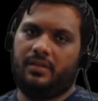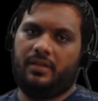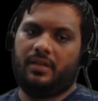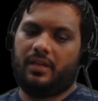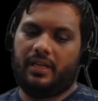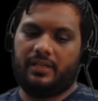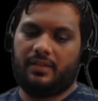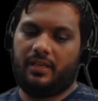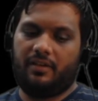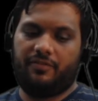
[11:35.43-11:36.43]
can I
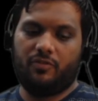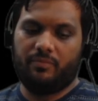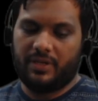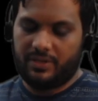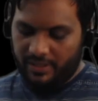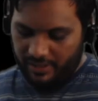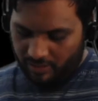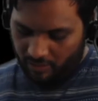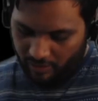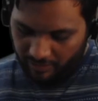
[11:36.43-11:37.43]
say, if you measure it
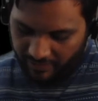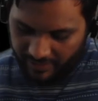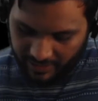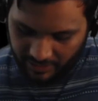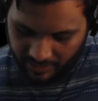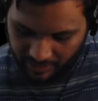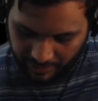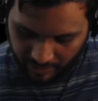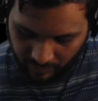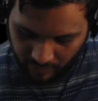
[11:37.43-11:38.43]
in non-financial
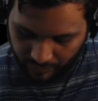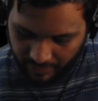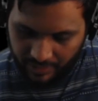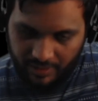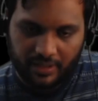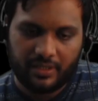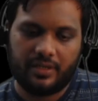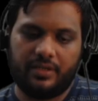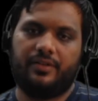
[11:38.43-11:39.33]
terms over here,